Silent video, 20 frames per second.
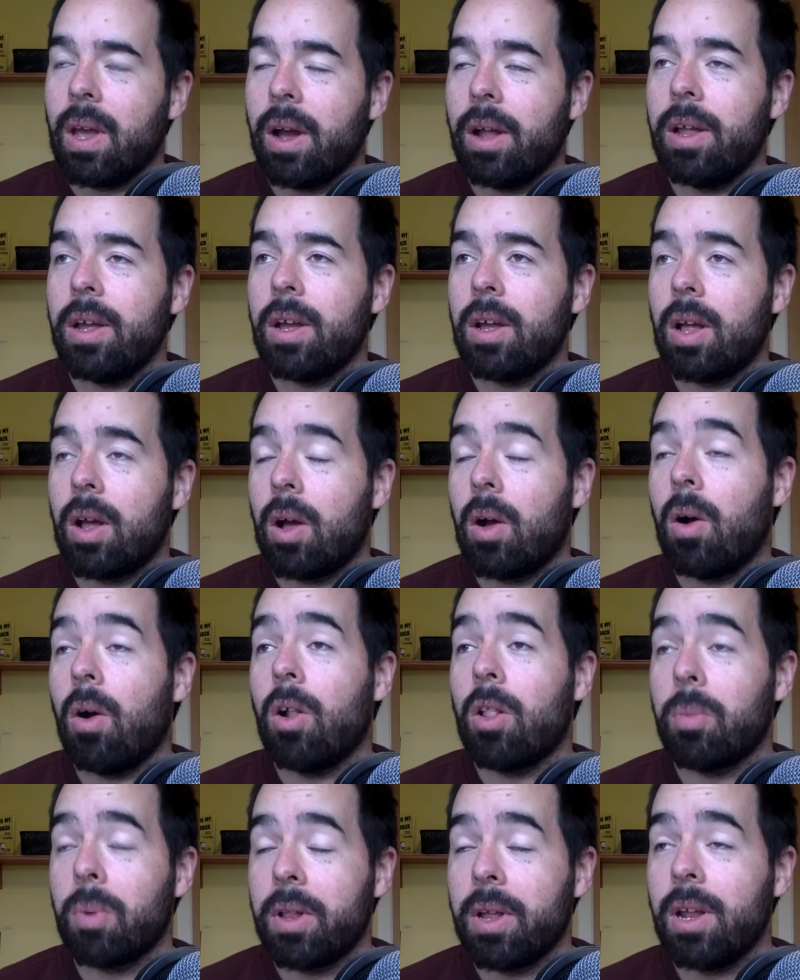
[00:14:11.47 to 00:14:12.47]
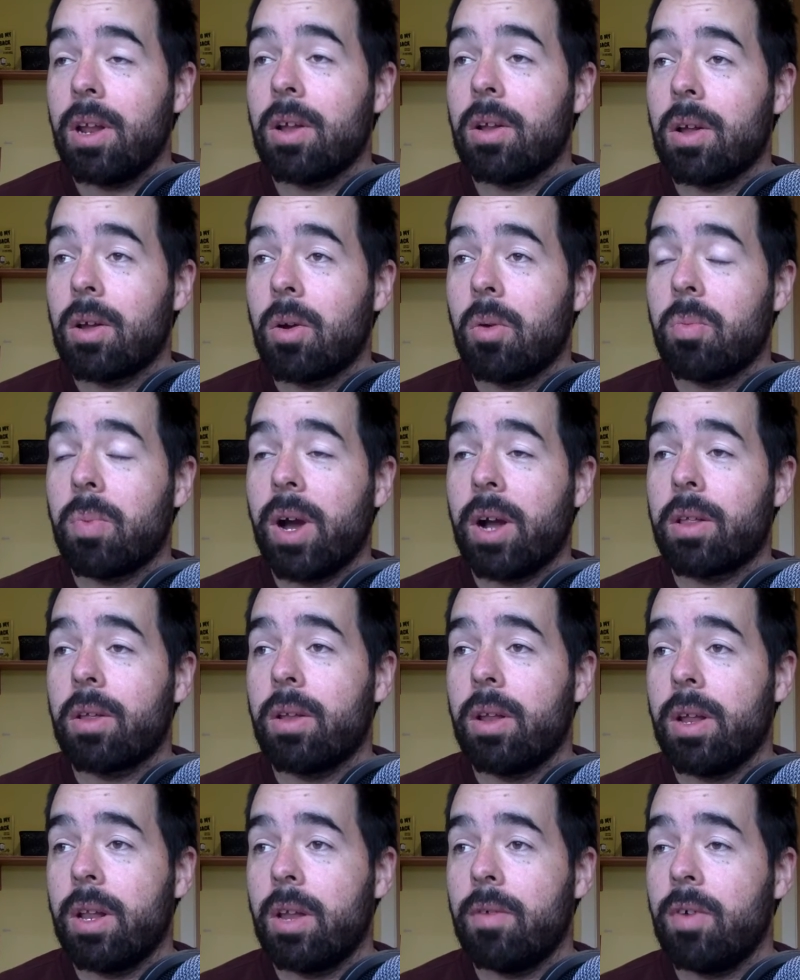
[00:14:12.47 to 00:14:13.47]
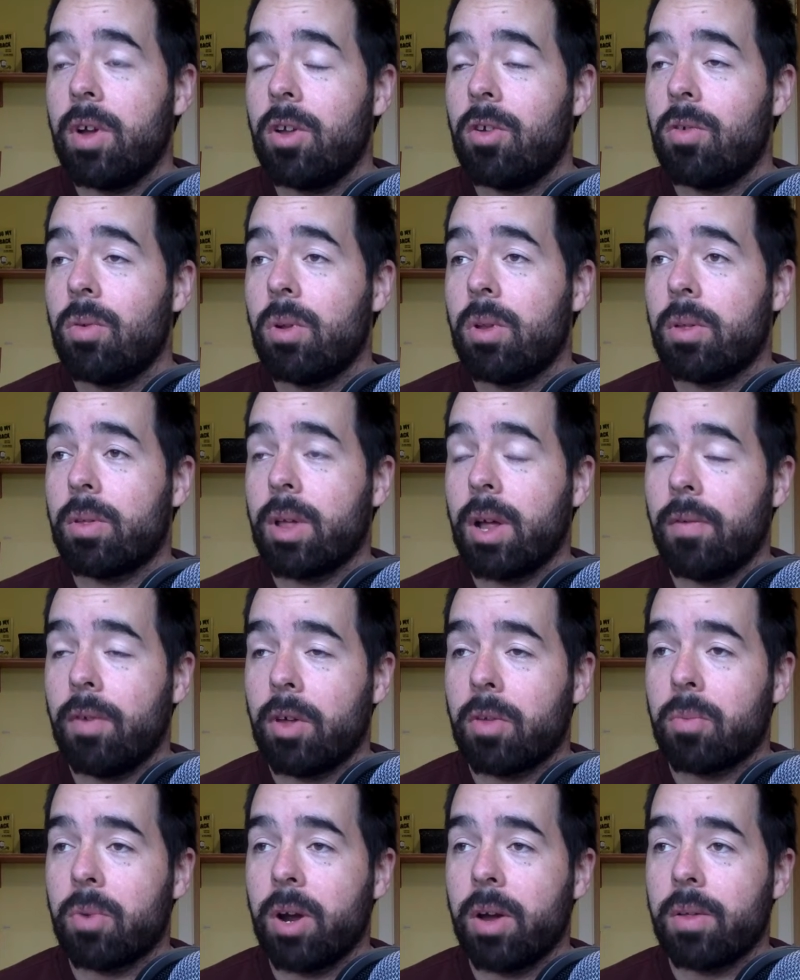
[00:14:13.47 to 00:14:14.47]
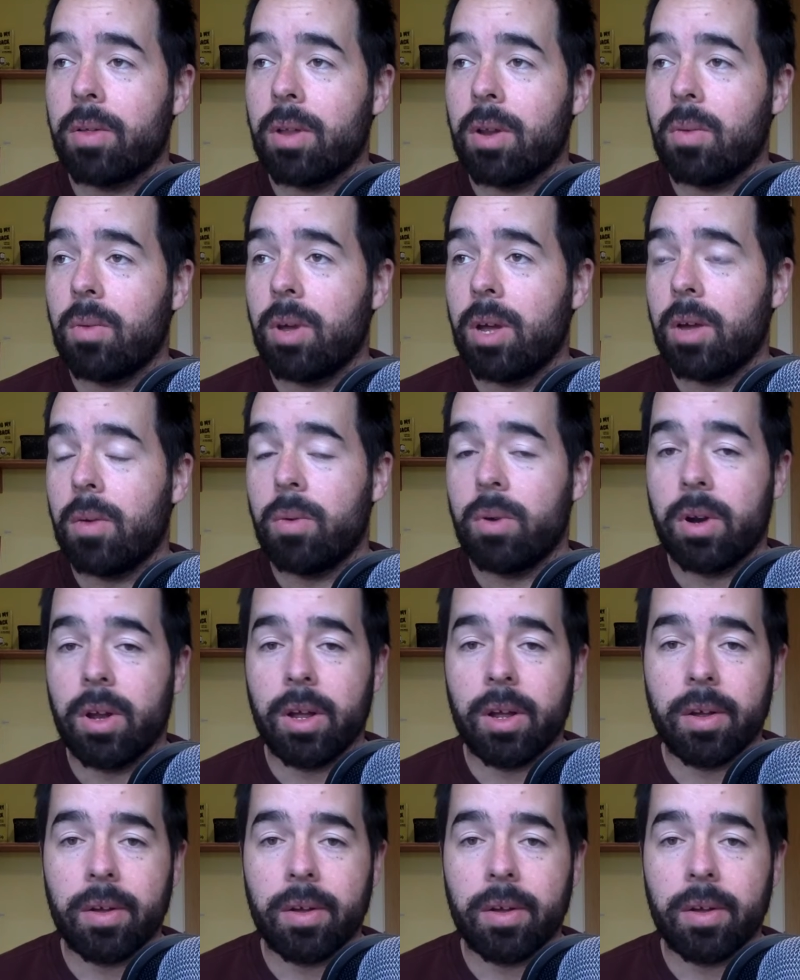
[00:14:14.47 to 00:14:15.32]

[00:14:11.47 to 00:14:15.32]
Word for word: I think ultimately then it comes back to the individual to self-express in a way where